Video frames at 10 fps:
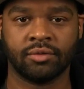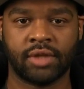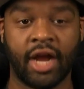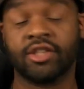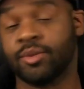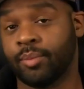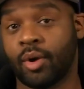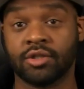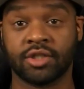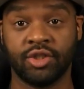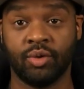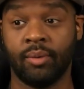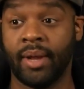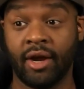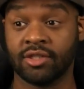Harrison Barnes can do it,
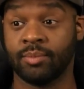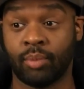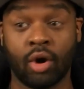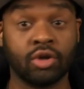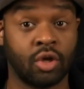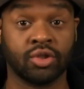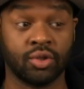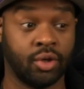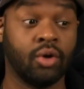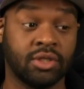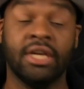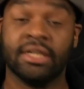but Harrison Barnes also knows